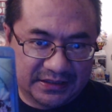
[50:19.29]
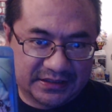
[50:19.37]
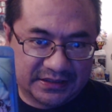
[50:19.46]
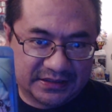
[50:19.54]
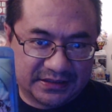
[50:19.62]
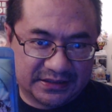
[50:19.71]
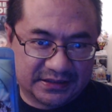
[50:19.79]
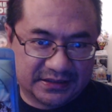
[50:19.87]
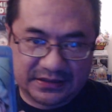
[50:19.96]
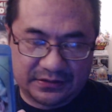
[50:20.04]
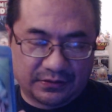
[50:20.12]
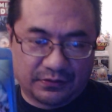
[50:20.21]
This is
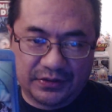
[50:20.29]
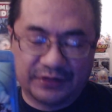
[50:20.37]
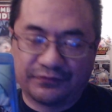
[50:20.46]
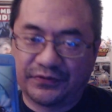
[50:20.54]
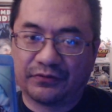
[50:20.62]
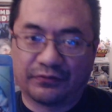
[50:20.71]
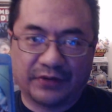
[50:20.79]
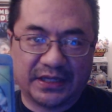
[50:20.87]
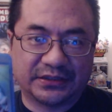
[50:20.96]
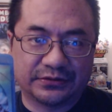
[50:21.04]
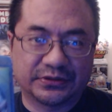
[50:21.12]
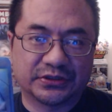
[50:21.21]
the only real
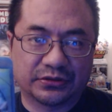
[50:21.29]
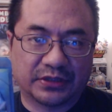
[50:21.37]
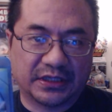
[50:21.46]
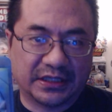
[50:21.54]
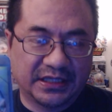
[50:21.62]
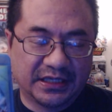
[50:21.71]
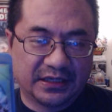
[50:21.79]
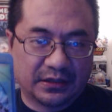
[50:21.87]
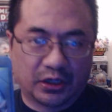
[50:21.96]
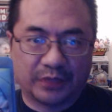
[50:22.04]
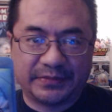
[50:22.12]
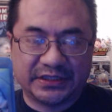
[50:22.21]
way to enjoy
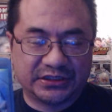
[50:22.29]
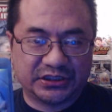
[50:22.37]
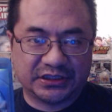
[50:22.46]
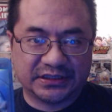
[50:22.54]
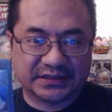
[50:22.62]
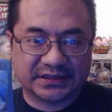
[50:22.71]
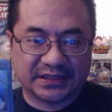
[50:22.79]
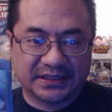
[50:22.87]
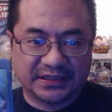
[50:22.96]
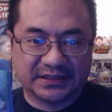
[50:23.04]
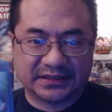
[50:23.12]
RPGs,